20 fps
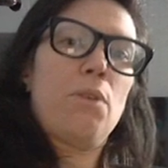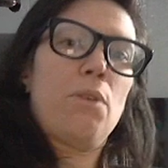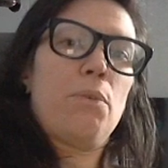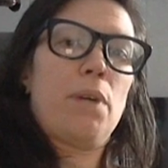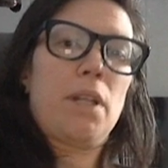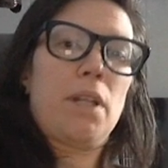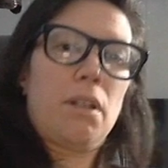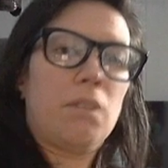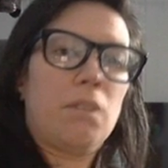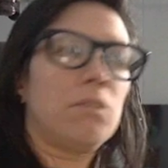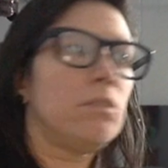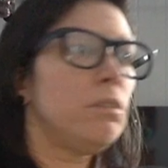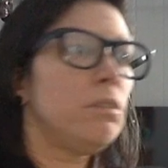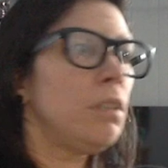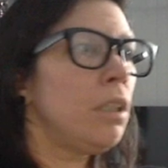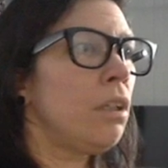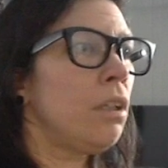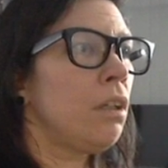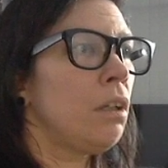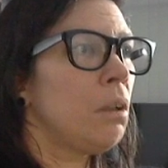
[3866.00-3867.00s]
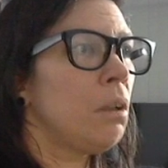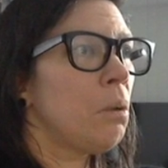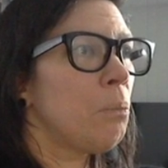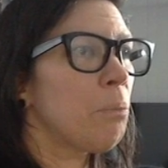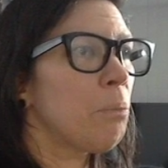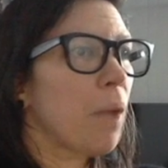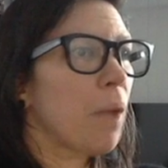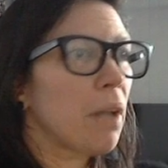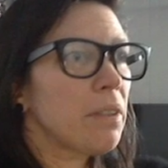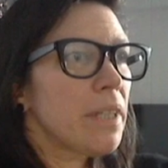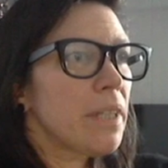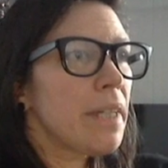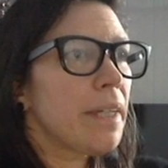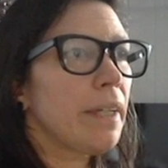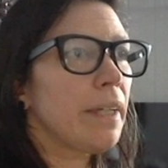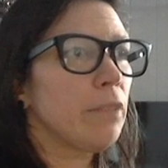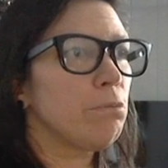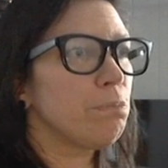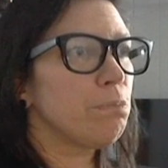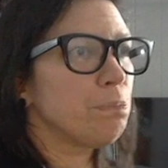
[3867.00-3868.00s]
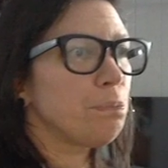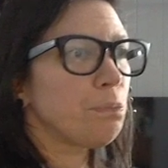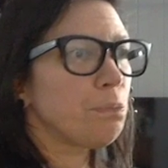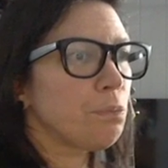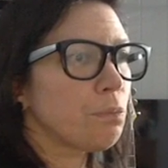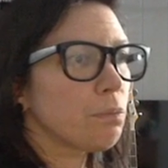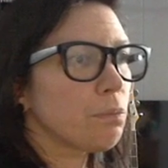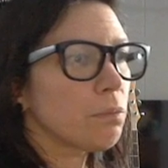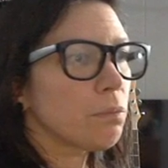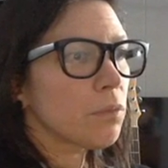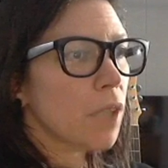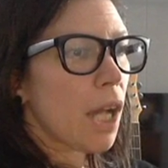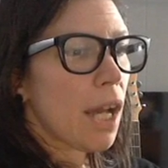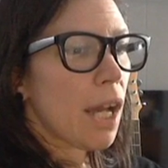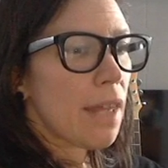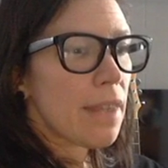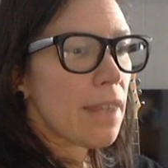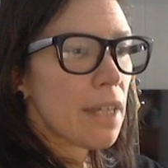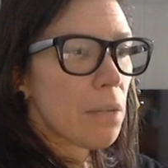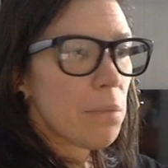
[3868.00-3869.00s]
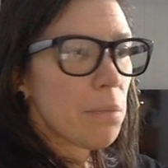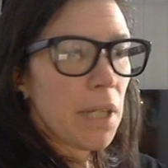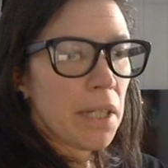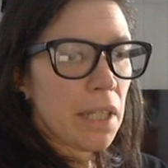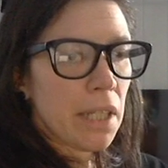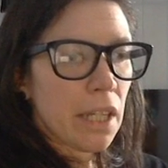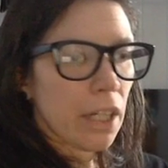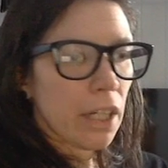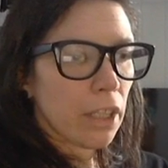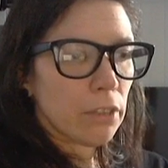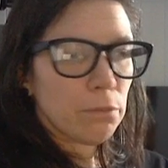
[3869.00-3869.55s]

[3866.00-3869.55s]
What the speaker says: one, I'll take it. I think I'm done here.